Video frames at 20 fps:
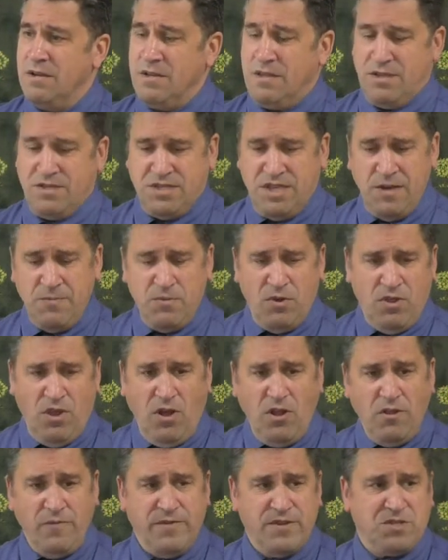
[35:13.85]
The same with
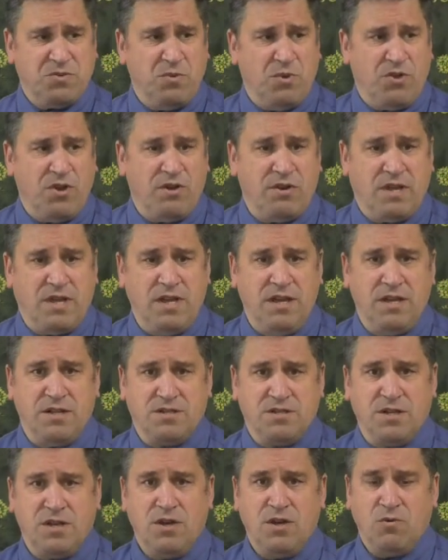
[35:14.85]
all of us with our
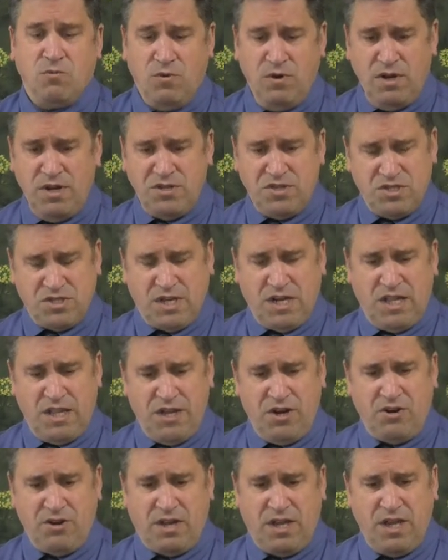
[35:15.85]
kids. We're not just going to
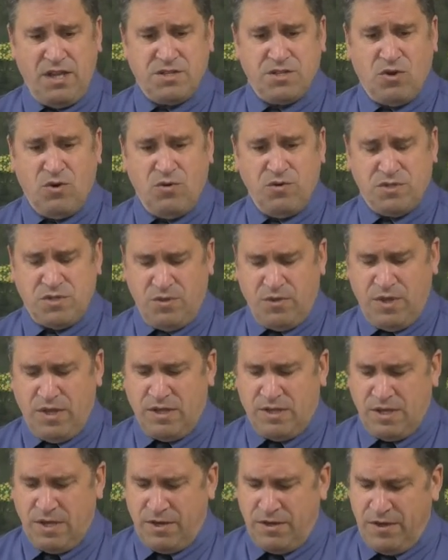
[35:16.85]
let our kids go so
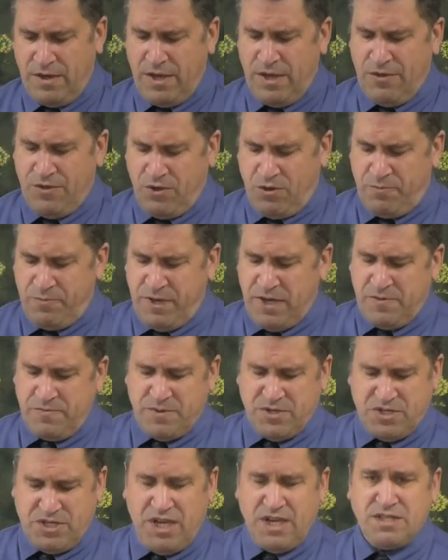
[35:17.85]
that uh, they'll make
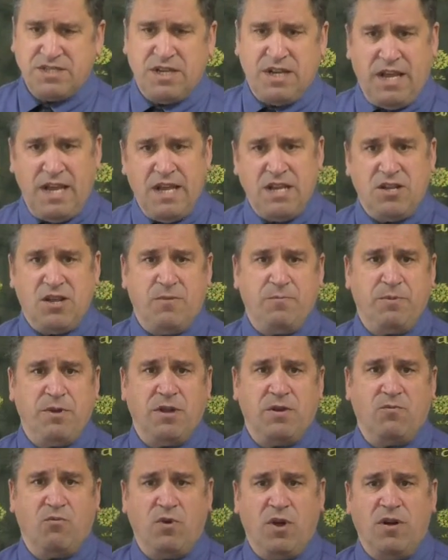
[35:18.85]
mistakes and end up
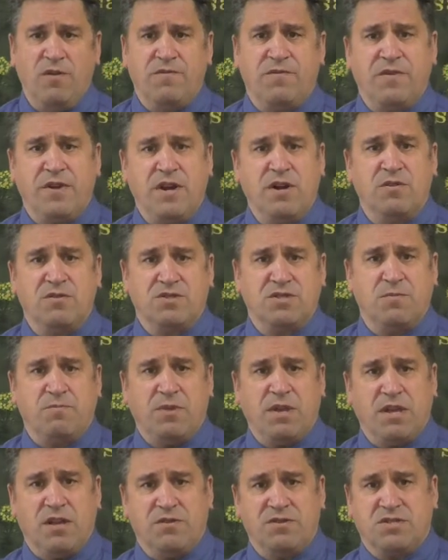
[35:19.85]
in welfare or
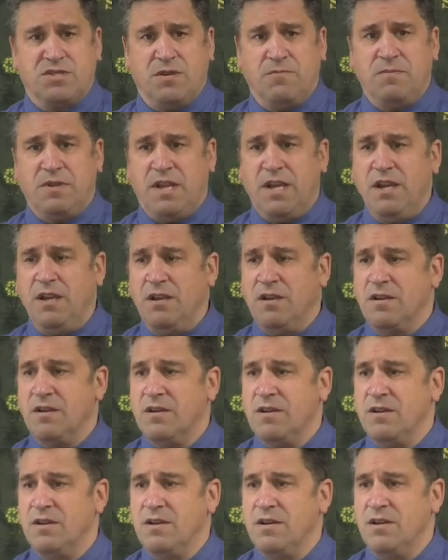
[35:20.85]
something else someday.
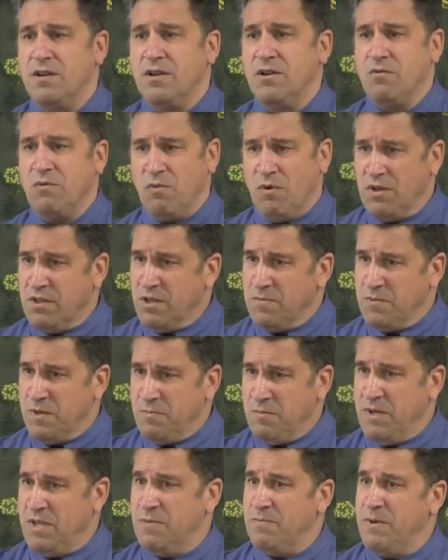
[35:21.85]
We want them to
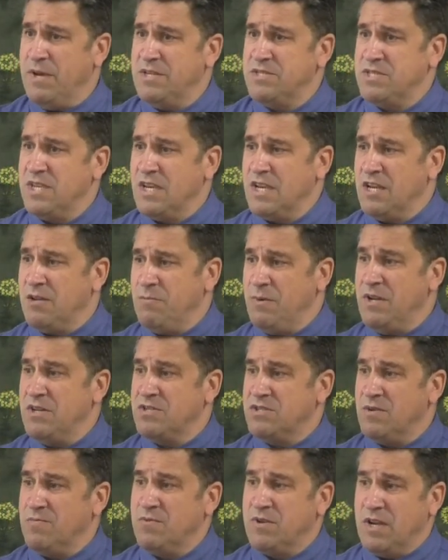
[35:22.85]
be the best they can be,
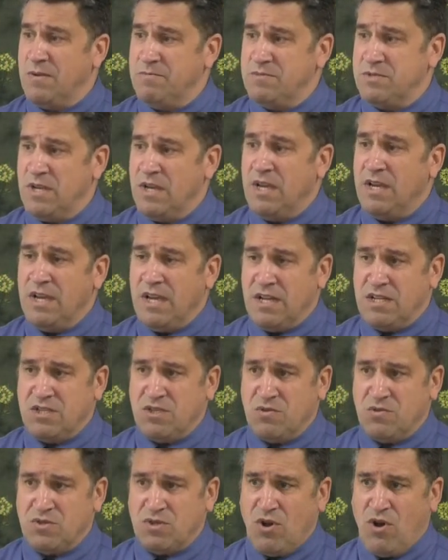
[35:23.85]
and sometimes it's
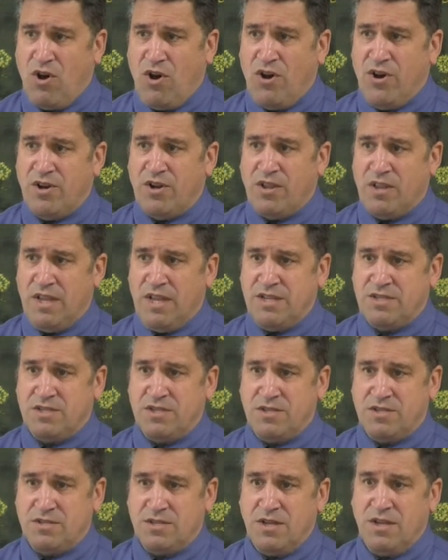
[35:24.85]
those hard
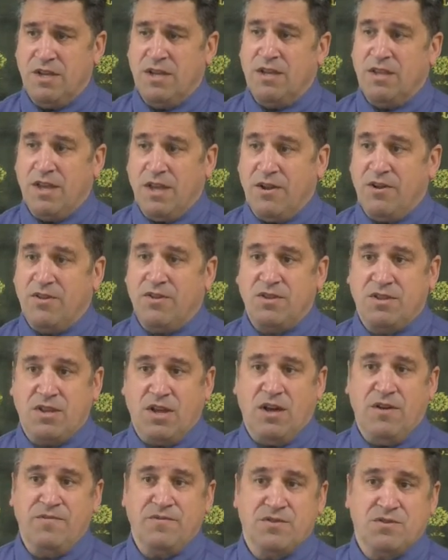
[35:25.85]
lessons that are the
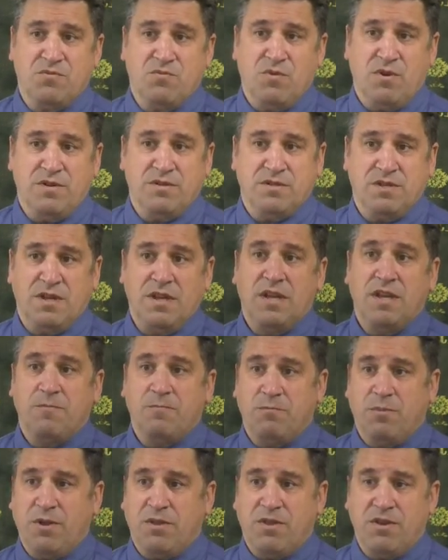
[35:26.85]
toughest ones,
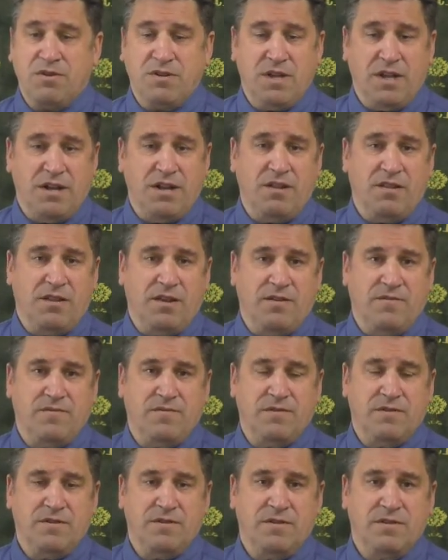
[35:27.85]
but they're done in love.